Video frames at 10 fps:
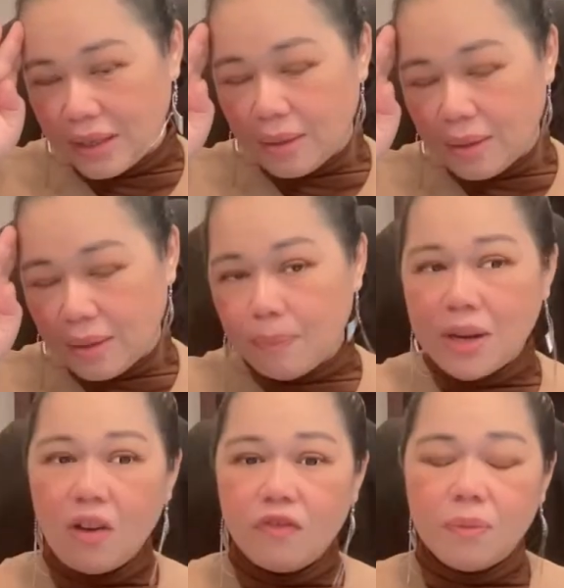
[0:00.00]
Many
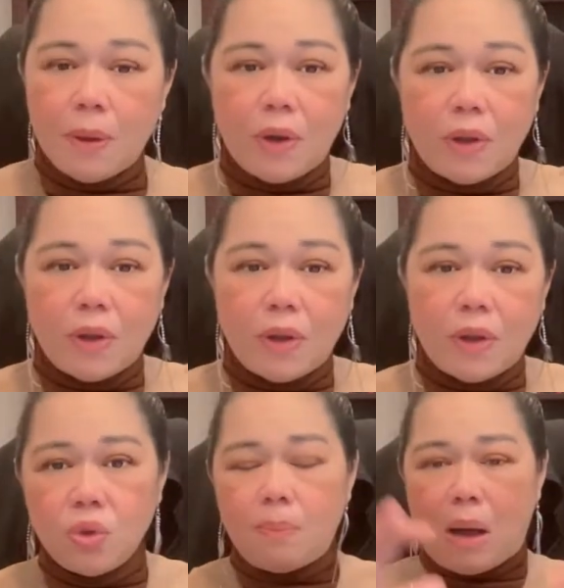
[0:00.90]
of the people want to do
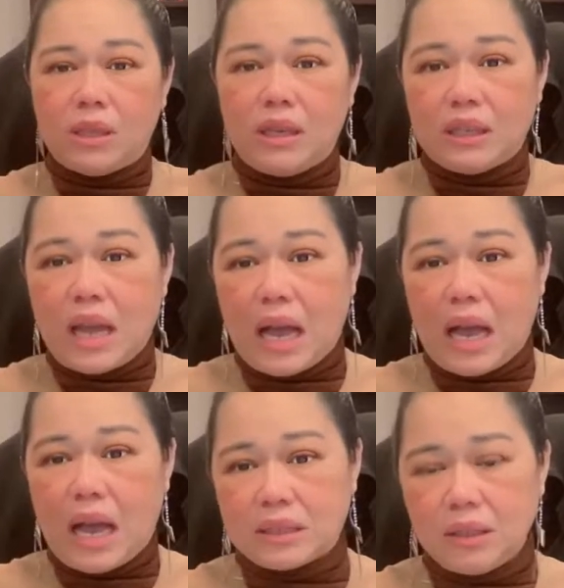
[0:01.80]

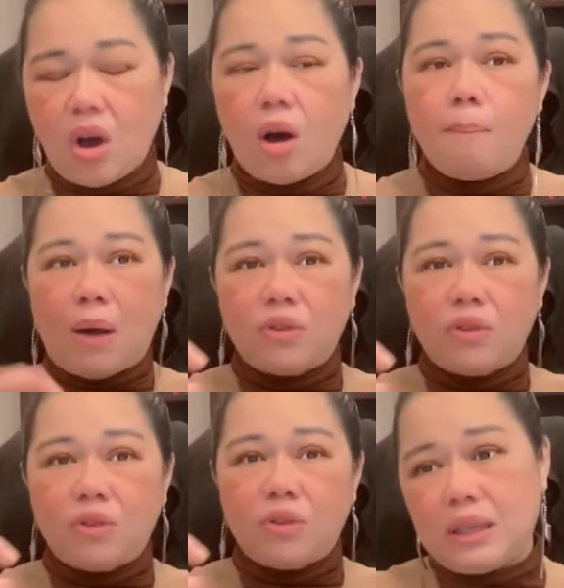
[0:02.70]
multitask or
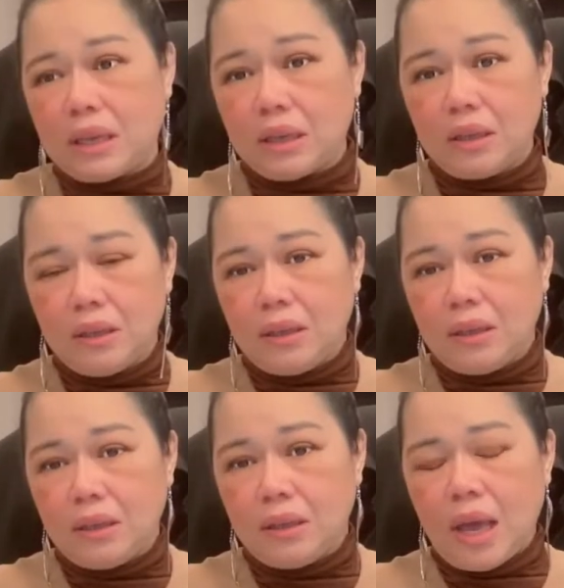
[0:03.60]
multi-thing.
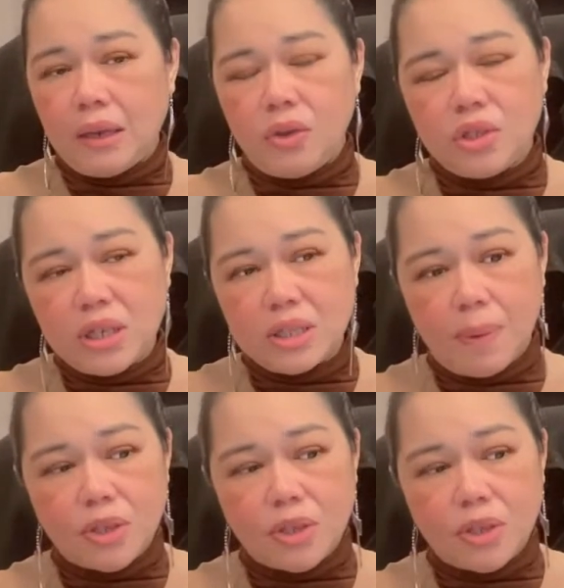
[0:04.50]
And you just
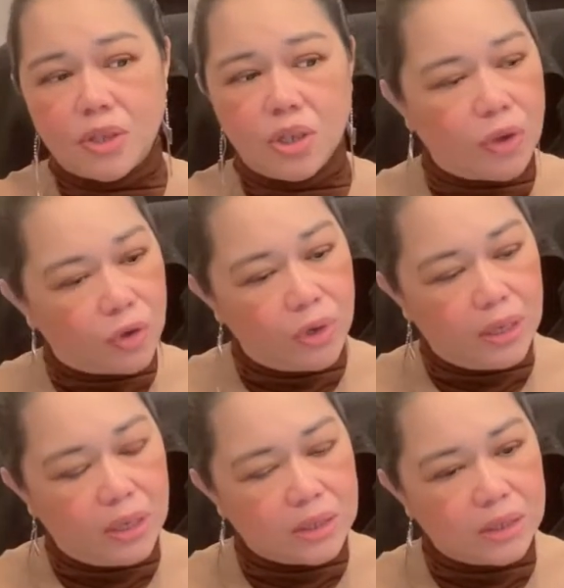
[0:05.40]
imagine when you are doing
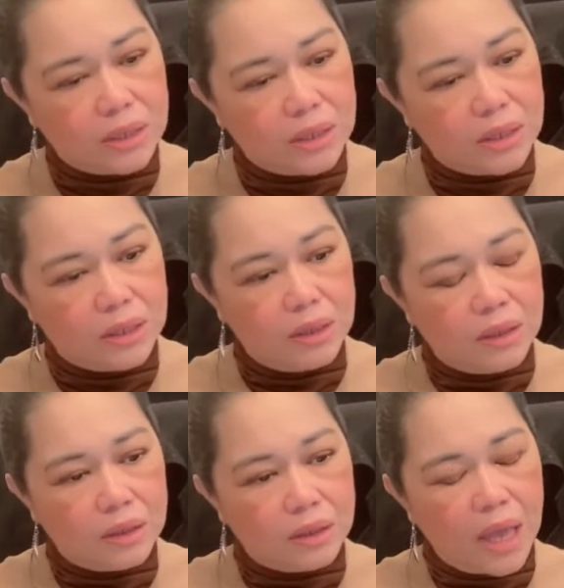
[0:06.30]
this,
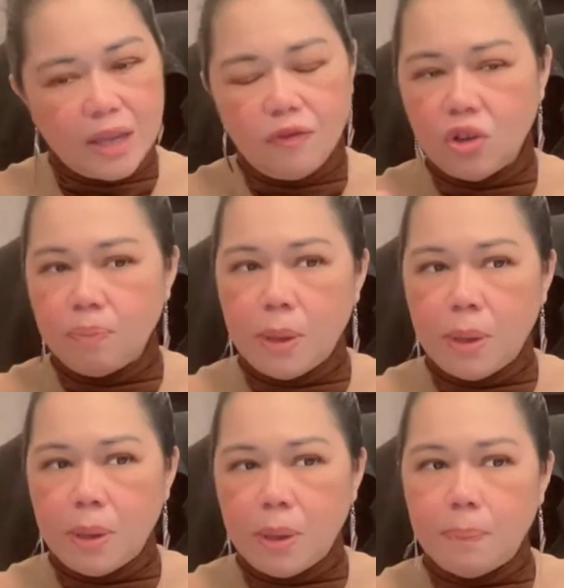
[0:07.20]
and even though
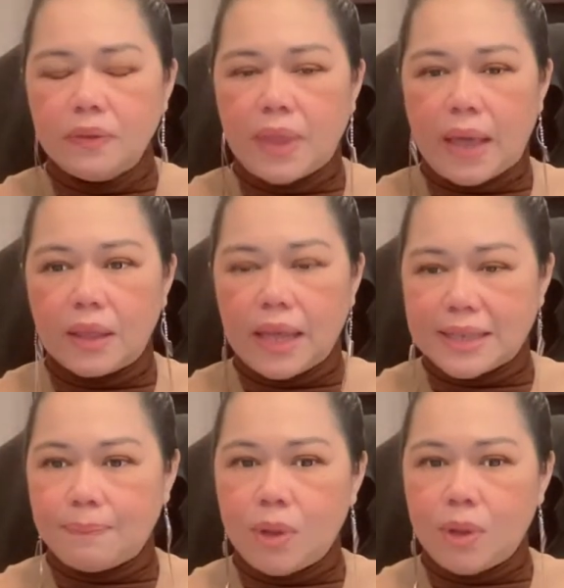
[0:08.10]
people that, for
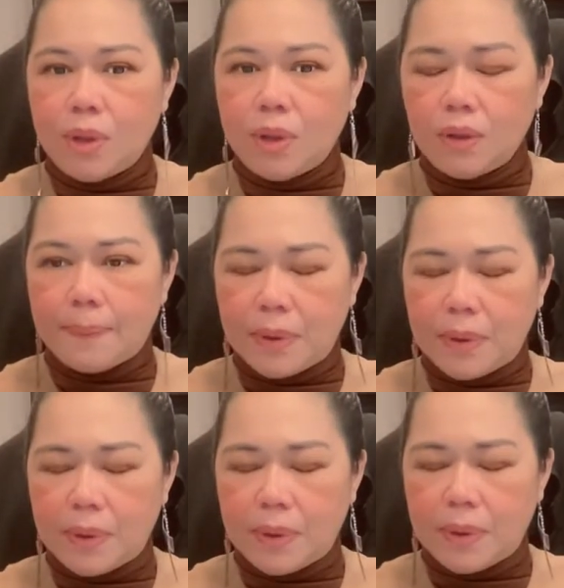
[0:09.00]
example, I'm in
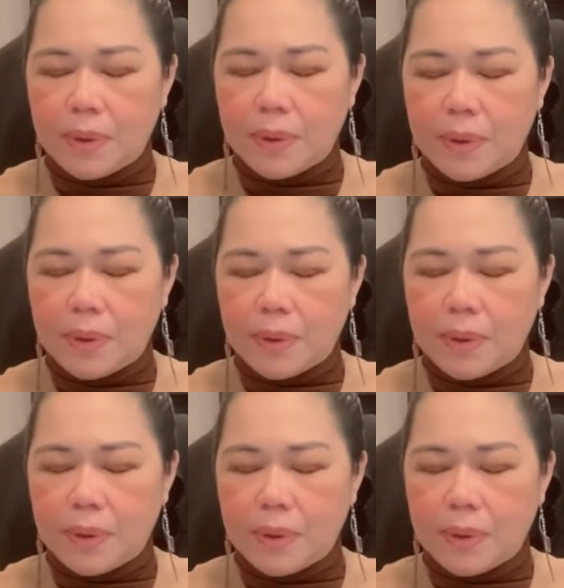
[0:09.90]
this
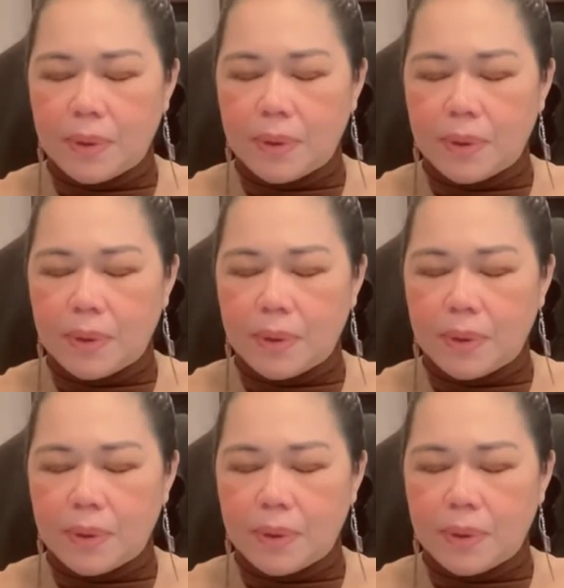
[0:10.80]
education line,